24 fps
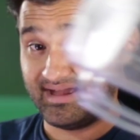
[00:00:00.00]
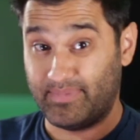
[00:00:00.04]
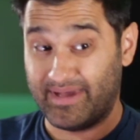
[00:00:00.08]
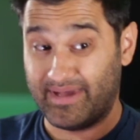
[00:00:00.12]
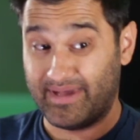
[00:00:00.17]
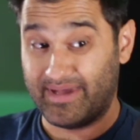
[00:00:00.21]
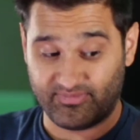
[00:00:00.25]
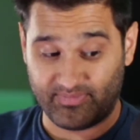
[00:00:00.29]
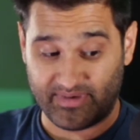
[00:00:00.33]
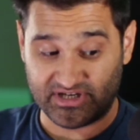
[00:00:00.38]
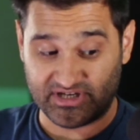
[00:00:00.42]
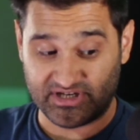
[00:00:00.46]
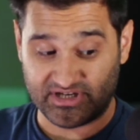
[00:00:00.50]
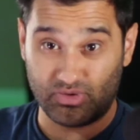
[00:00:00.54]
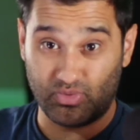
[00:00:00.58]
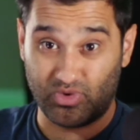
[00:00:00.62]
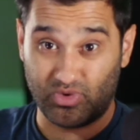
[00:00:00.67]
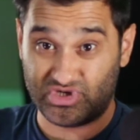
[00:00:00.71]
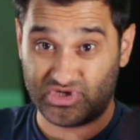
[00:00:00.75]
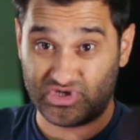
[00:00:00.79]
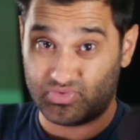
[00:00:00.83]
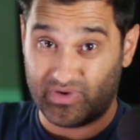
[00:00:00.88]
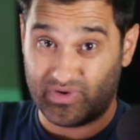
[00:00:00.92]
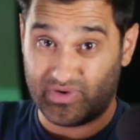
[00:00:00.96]
special,
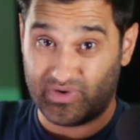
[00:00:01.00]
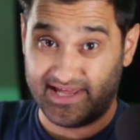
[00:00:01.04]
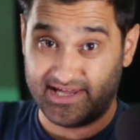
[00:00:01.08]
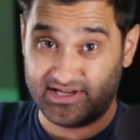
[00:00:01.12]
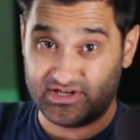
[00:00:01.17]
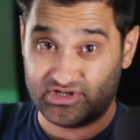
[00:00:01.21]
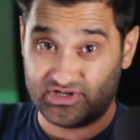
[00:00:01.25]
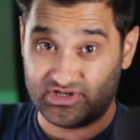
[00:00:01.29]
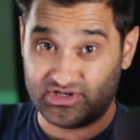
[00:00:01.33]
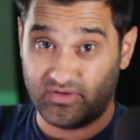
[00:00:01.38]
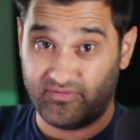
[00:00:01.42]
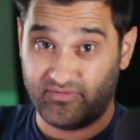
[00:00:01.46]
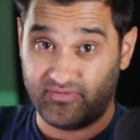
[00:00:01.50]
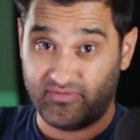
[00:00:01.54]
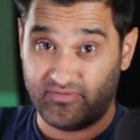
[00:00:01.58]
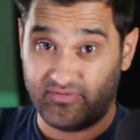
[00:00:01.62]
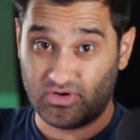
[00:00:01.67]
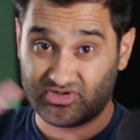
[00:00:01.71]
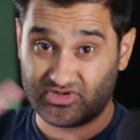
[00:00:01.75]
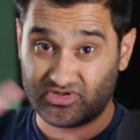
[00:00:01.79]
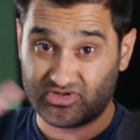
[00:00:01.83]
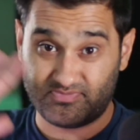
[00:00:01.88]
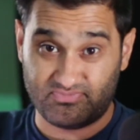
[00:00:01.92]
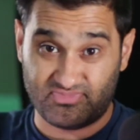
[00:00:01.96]
which will link to the
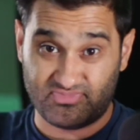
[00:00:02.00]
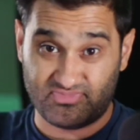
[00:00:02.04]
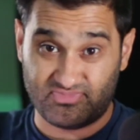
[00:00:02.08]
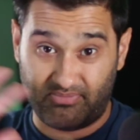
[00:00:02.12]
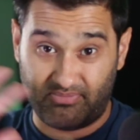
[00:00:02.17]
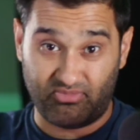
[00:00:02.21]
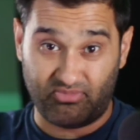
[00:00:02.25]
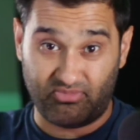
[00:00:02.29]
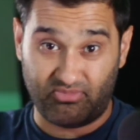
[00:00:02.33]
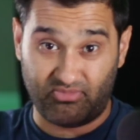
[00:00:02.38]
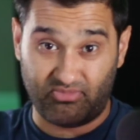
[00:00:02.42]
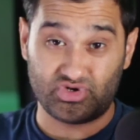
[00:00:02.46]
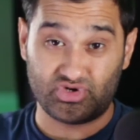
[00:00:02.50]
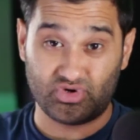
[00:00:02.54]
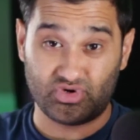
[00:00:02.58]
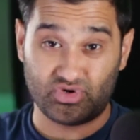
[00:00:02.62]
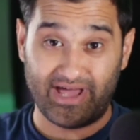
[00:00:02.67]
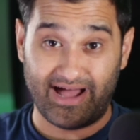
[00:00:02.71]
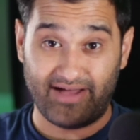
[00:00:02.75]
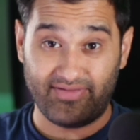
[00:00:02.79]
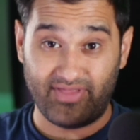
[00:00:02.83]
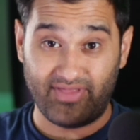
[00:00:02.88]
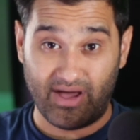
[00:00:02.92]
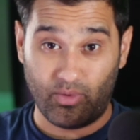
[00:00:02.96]
video separate to show you
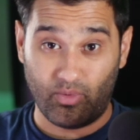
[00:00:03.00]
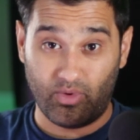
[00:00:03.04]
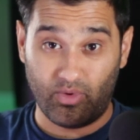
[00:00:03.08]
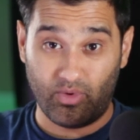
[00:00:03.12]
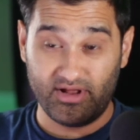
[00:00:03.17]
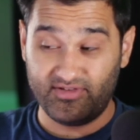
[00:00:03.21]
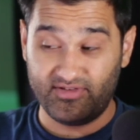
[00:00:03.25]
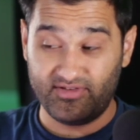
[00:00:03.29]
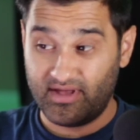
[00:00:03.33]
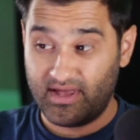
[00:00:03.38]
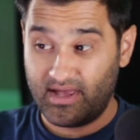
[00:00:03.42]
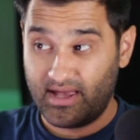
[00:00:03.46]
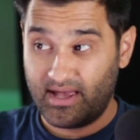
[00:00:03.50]
how that one is.